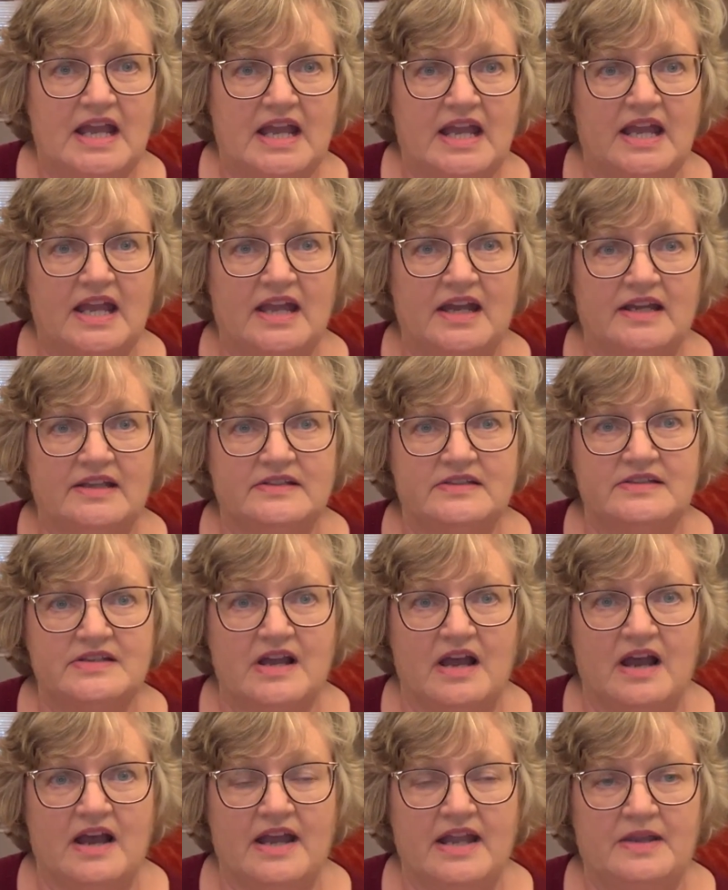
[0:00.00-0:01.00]
And
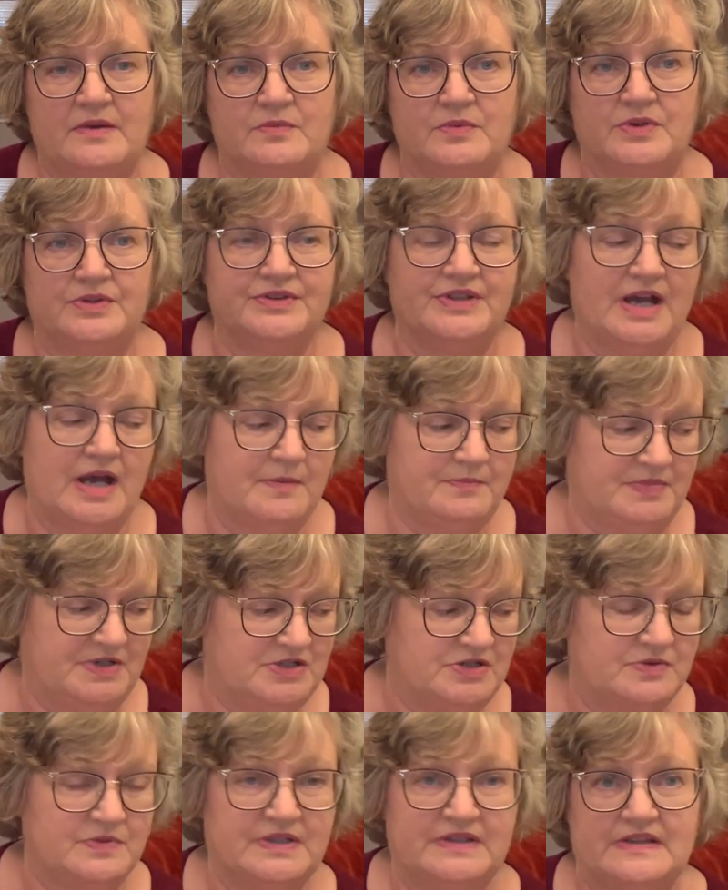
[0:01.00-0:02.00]
I will not be
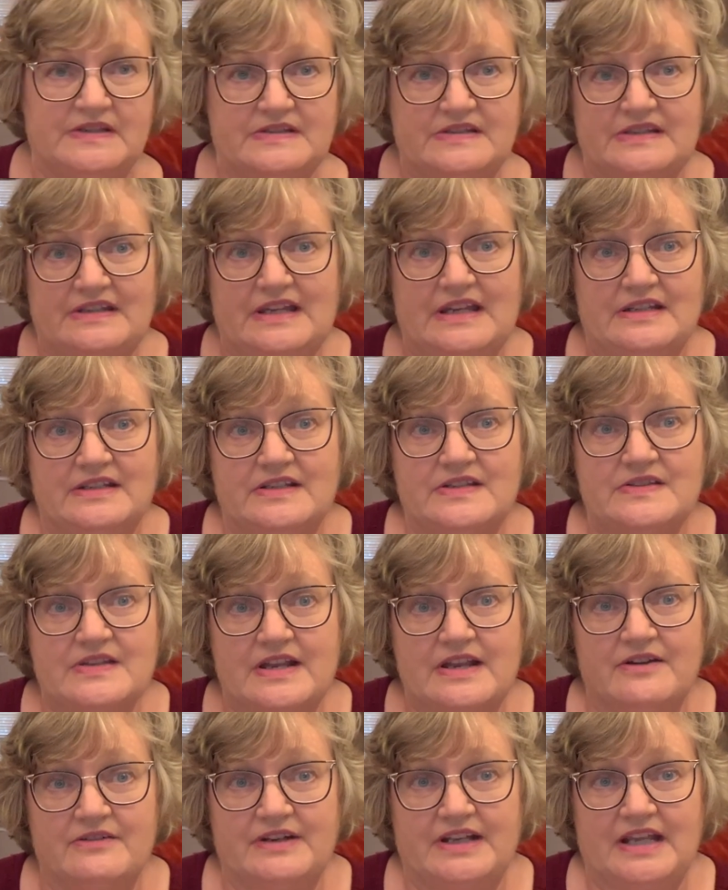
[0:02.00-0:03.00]
doing this again because
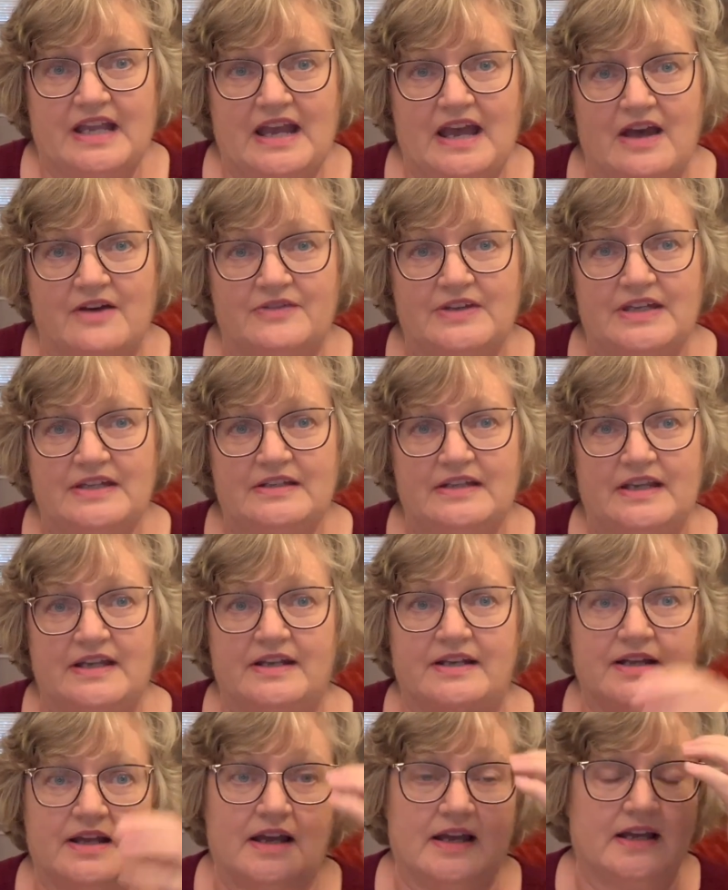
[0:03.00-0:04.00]
I already have it,
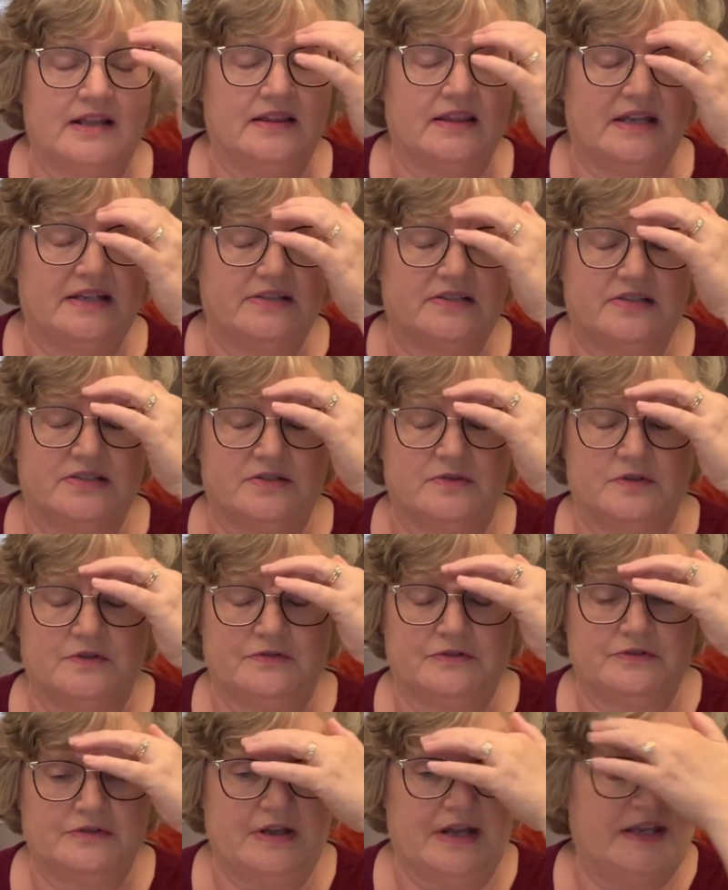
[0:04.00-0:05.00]
and I like to do a
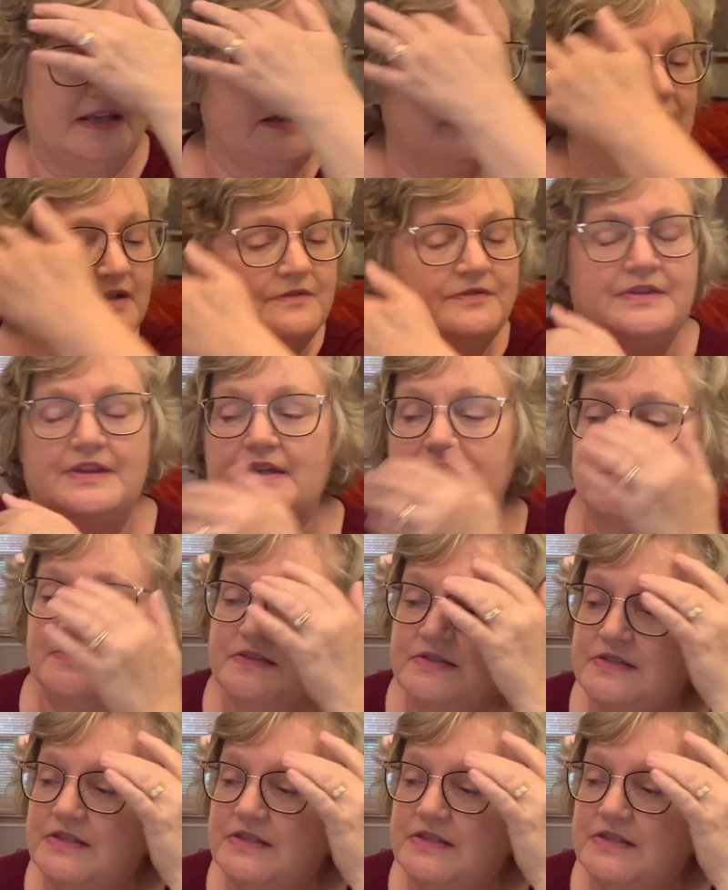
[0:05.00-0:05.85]
variety of things.